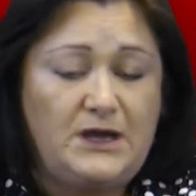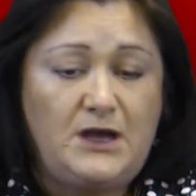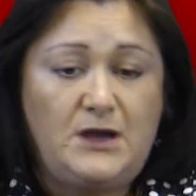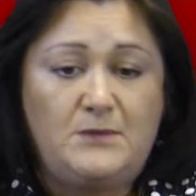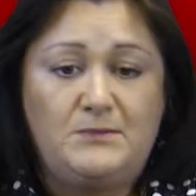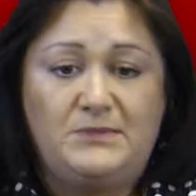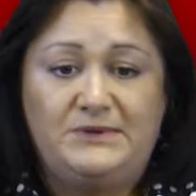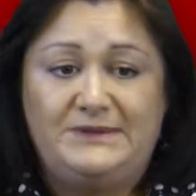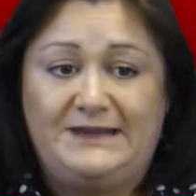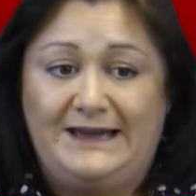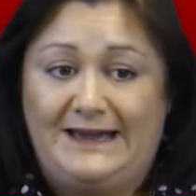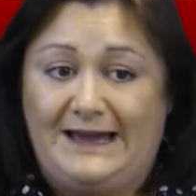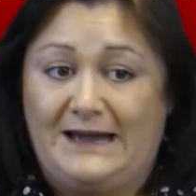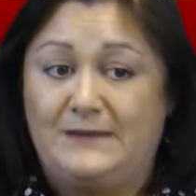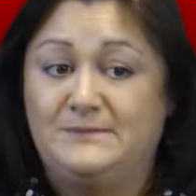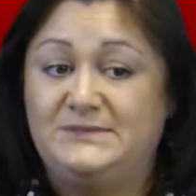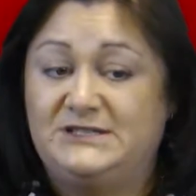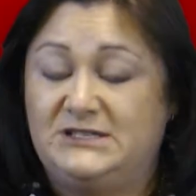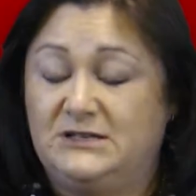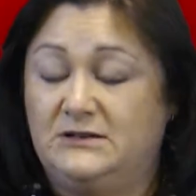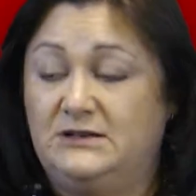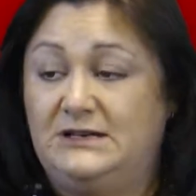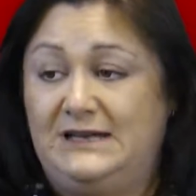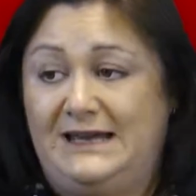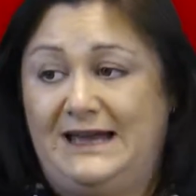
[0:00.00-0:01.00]
but they
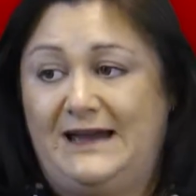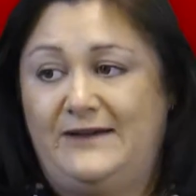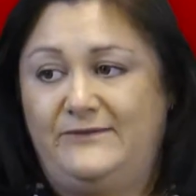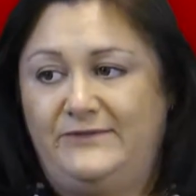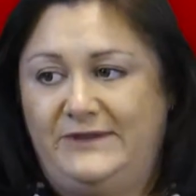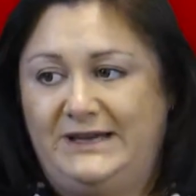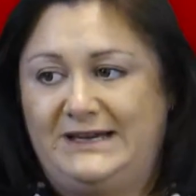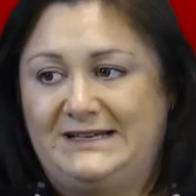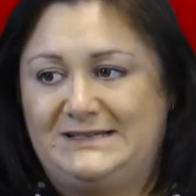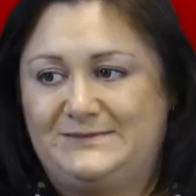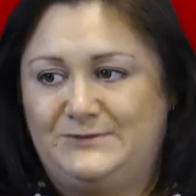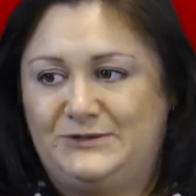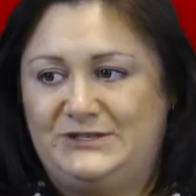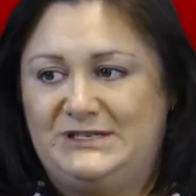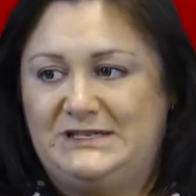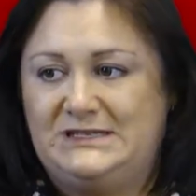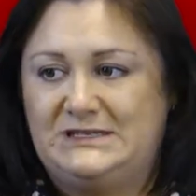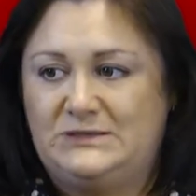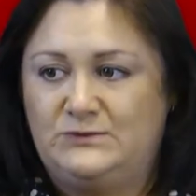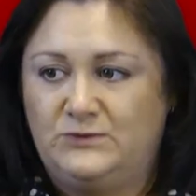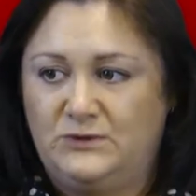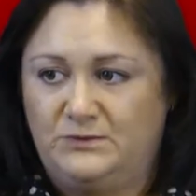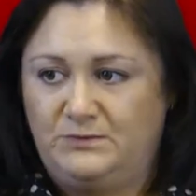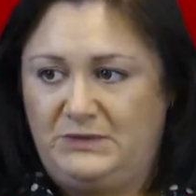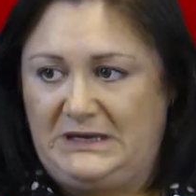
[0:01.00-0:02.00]
absolutely have the expertise in
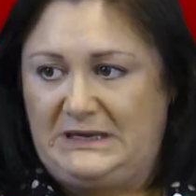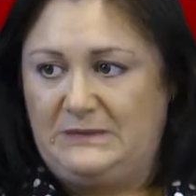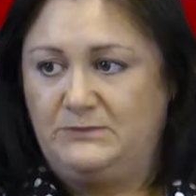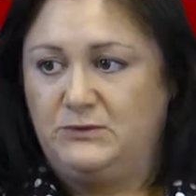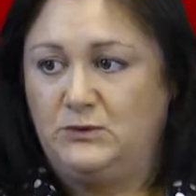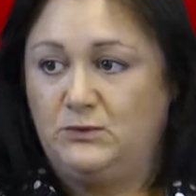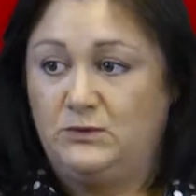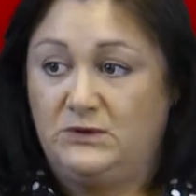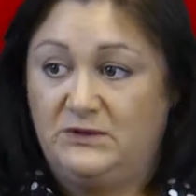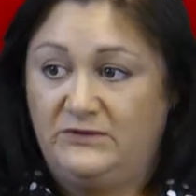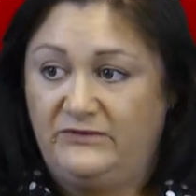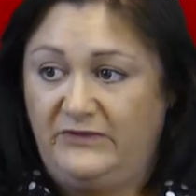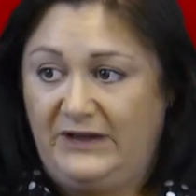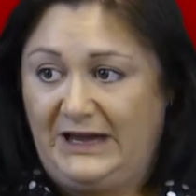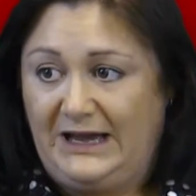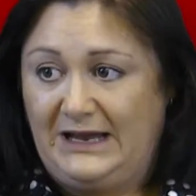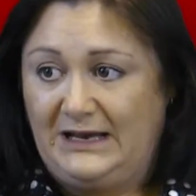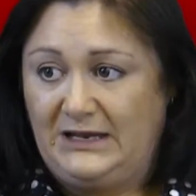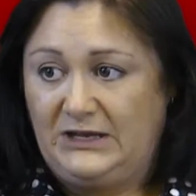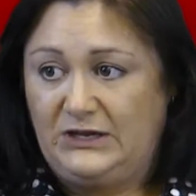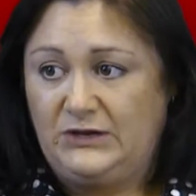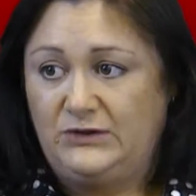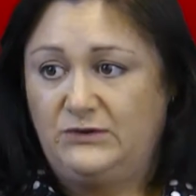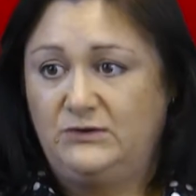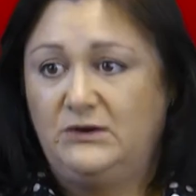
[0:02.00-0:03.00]
what people will
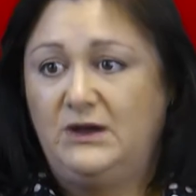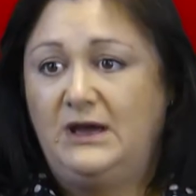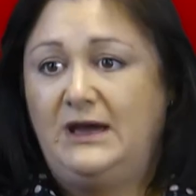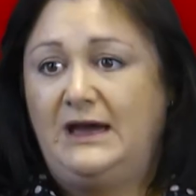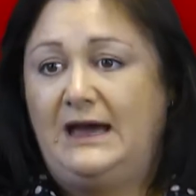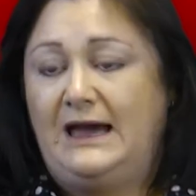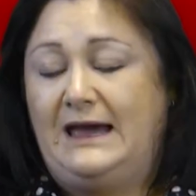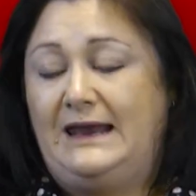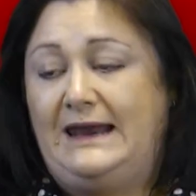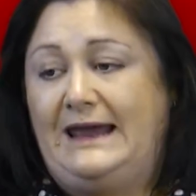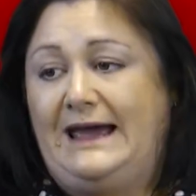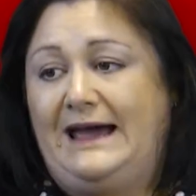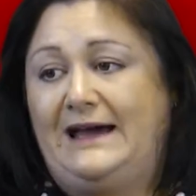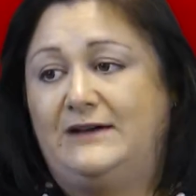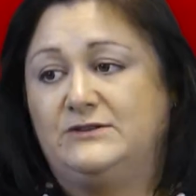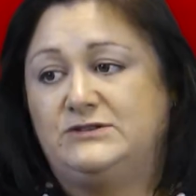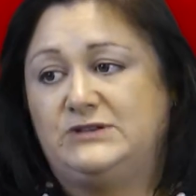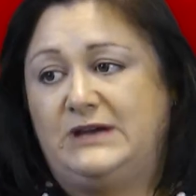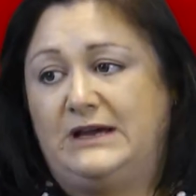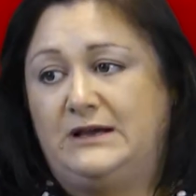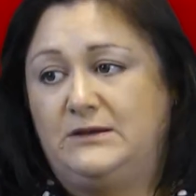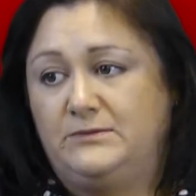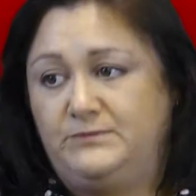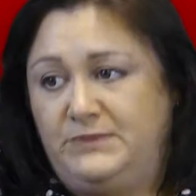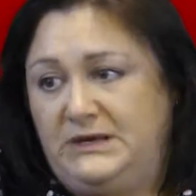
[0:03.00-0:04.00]
value and how to
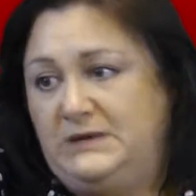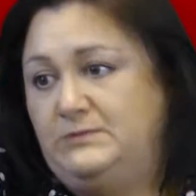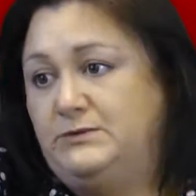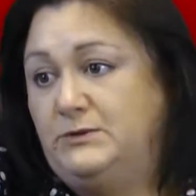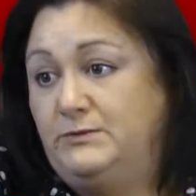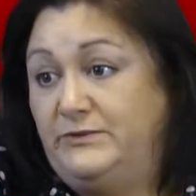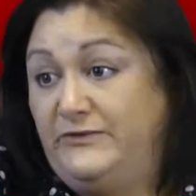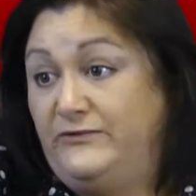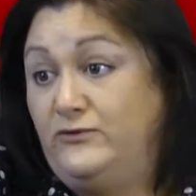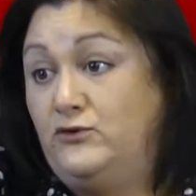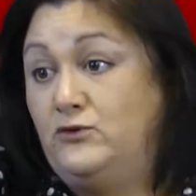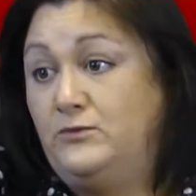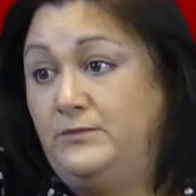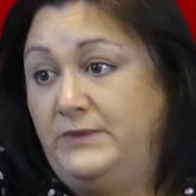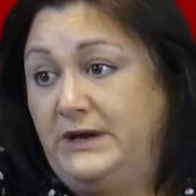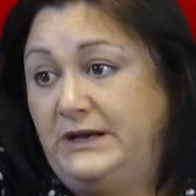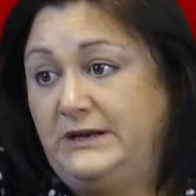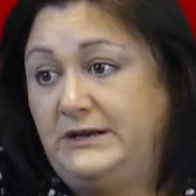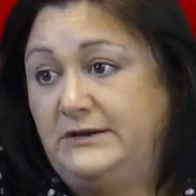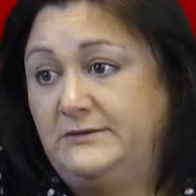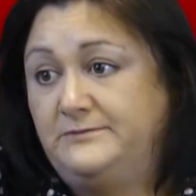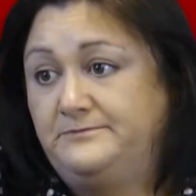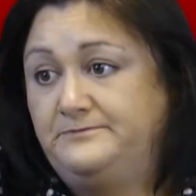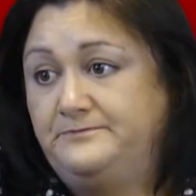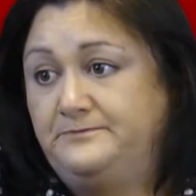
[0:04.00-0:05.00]
help people perform
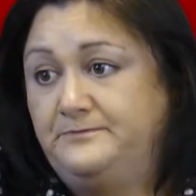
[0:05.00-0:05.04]
better.